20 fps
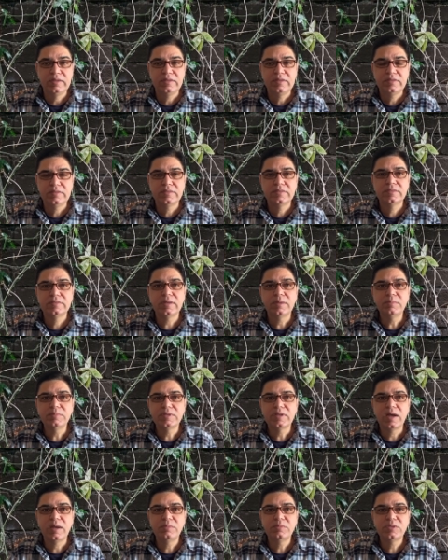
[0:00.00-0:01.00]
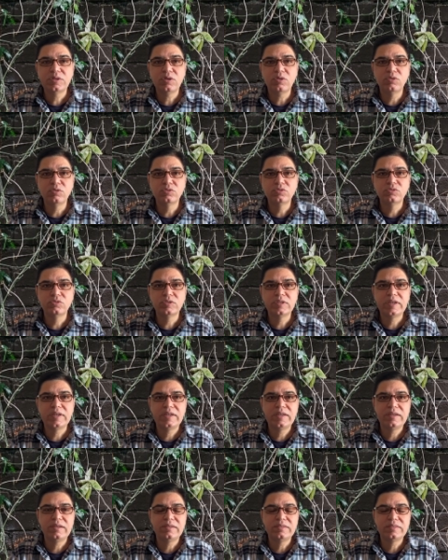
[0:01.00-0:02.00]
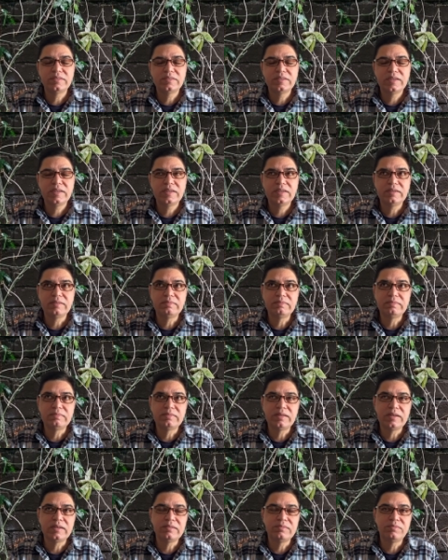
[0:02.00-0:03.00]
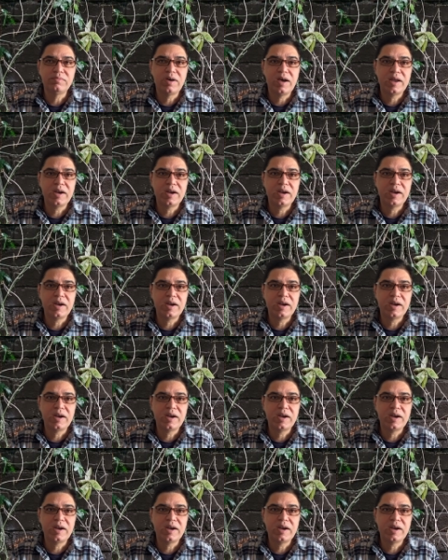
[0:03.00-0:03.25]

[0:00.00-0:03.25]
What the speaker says: Sometimes they say, well,